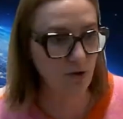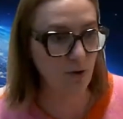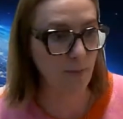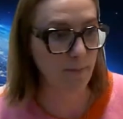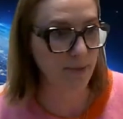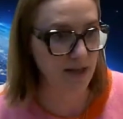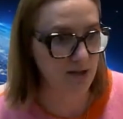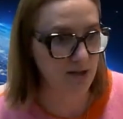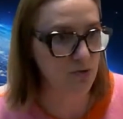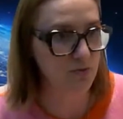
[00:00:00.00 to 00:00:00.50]
a
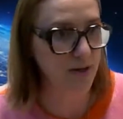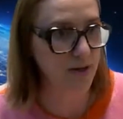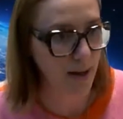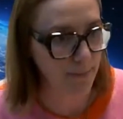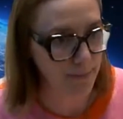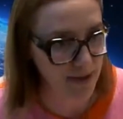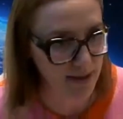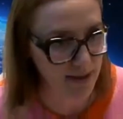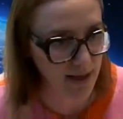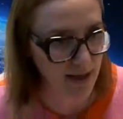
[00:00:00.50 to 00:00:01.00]
military
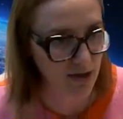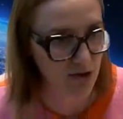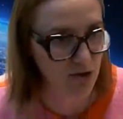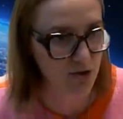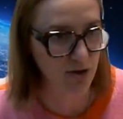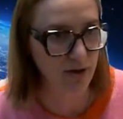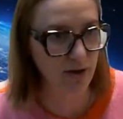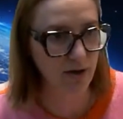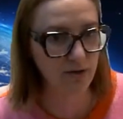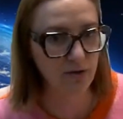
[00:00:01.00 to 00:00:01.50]

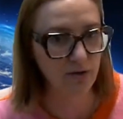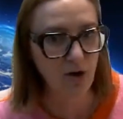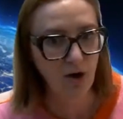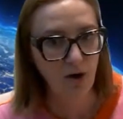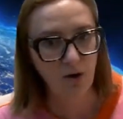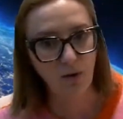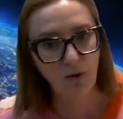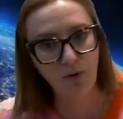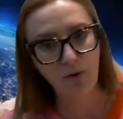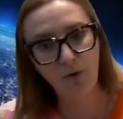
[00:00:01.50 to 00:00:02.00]
application
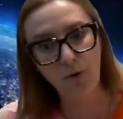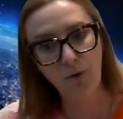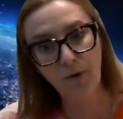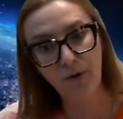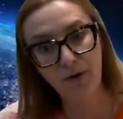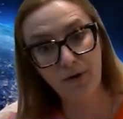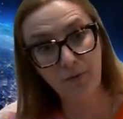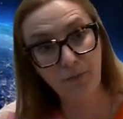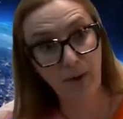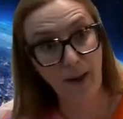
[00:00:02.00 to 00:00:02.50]
or
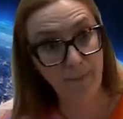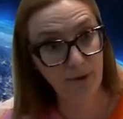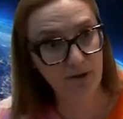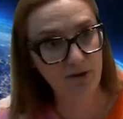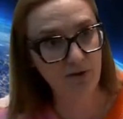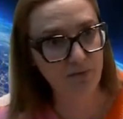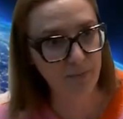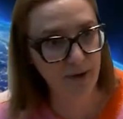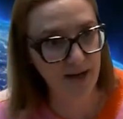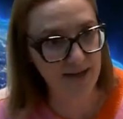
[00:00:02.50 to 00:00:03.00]
a weapon
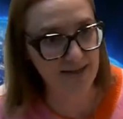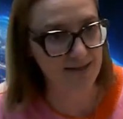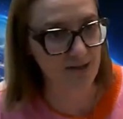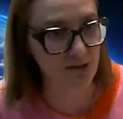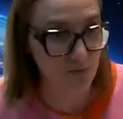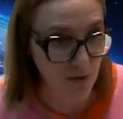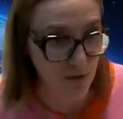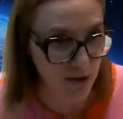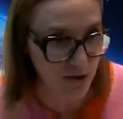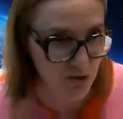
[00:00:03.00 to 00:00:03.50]
of mass
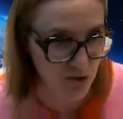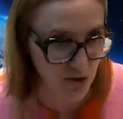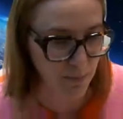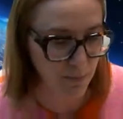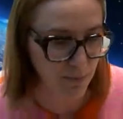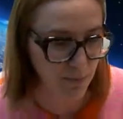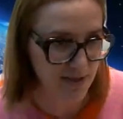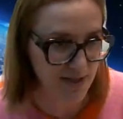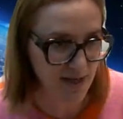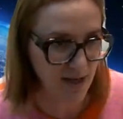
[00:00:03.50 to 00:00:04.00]

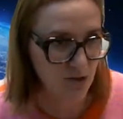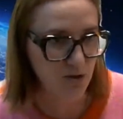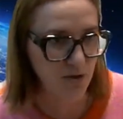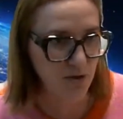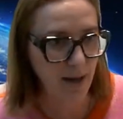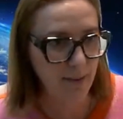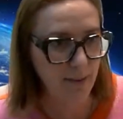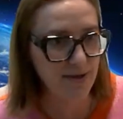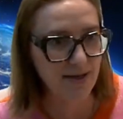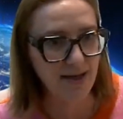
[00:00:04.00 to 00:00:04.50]
destruction
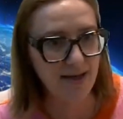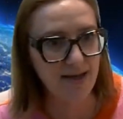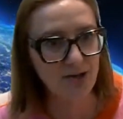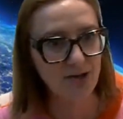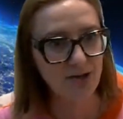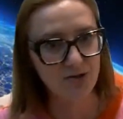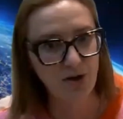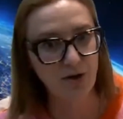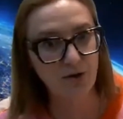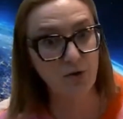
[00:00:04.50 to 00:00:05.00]
potential
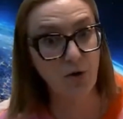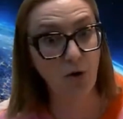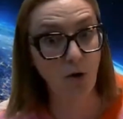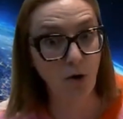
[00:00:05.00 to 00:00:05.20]
application,